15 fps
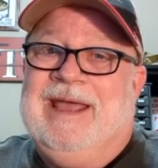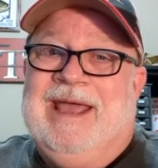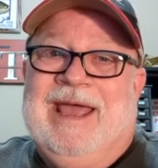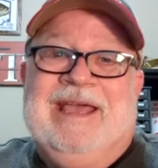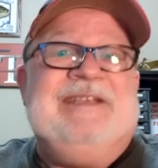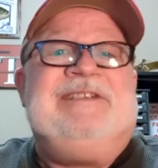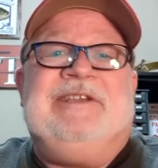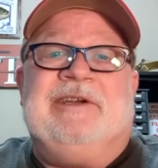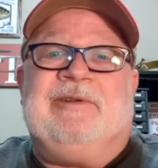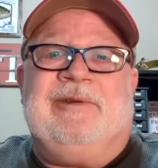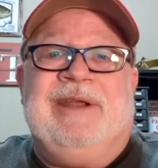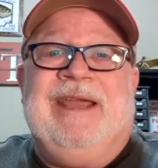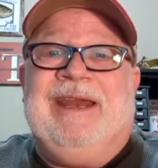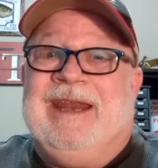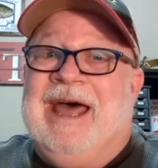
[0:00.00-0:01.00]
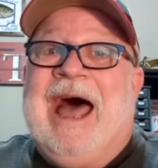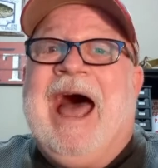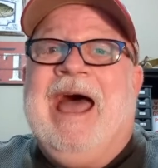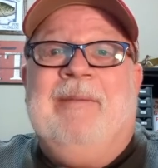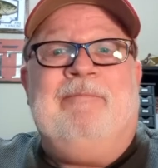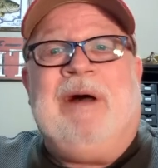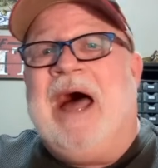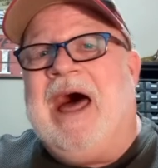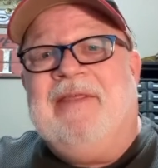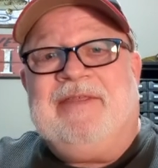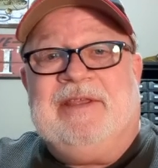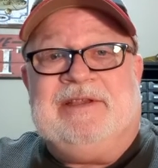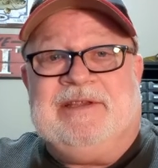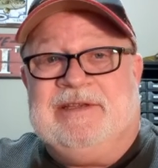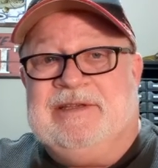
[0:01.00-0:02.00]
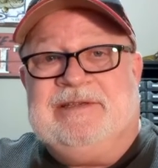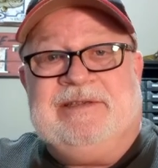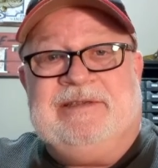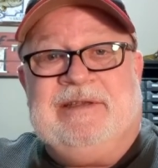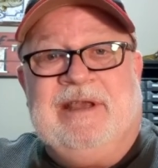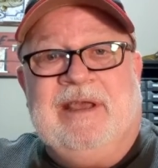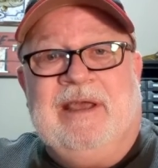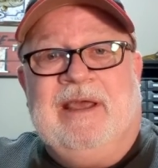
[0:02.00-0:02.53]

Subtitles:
as to create a hypothesis